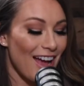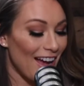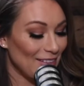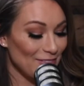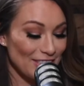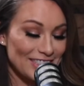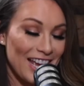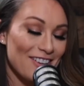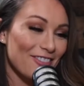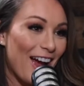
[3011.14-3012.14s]
just
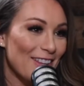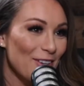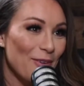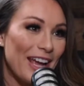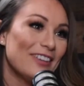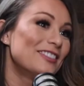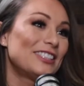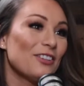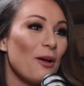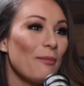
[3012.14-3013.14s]
kind of riding the wave, still
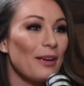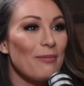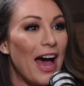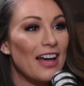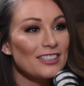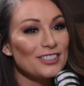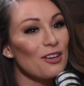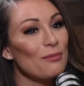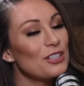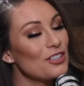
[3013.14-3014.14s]
on my path, still on
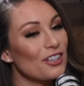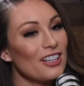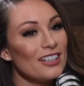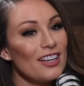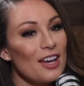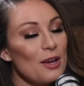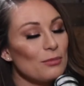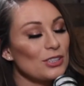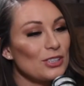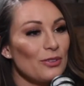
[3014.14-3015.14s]
my journey,
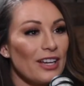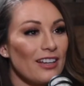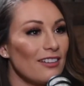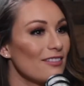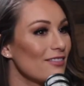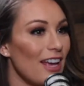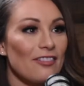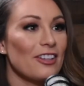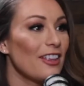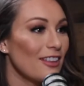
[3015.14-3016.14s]
pursuing
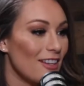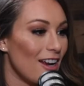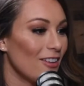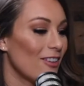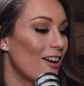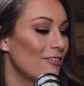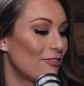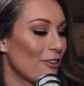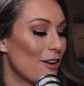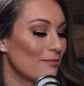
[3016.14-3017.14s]
everything that I love,
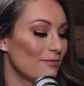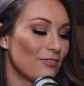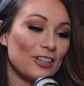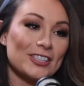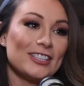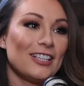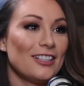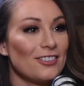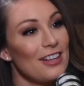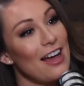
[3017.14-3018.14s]
from varsity
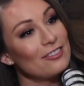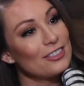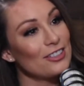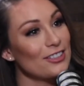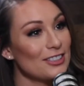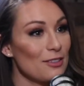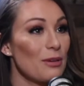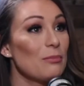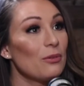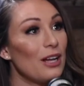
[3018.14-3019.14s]
to lavender to
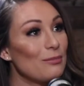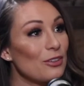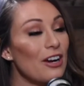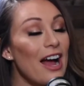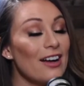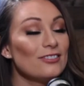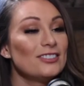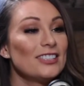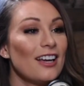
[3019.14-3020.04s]
people I'm around.